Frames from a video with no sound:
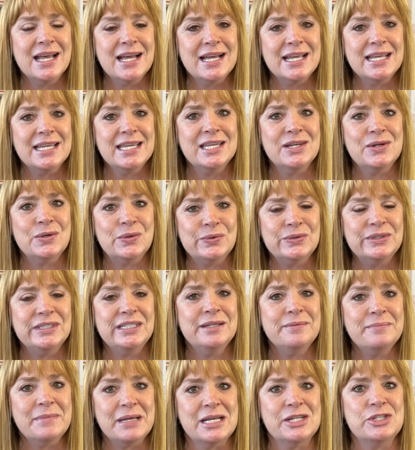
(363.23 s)
I can only
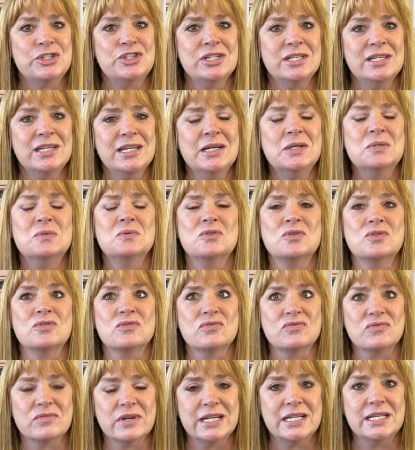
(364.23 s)
imagine how
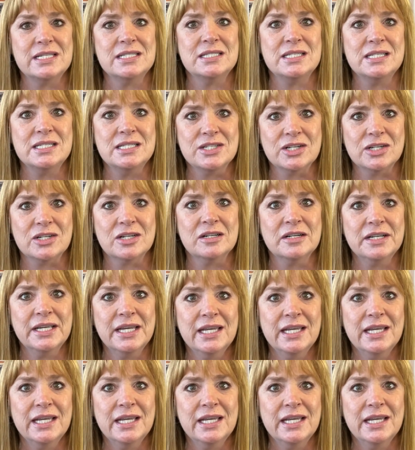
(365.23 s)
crazy dark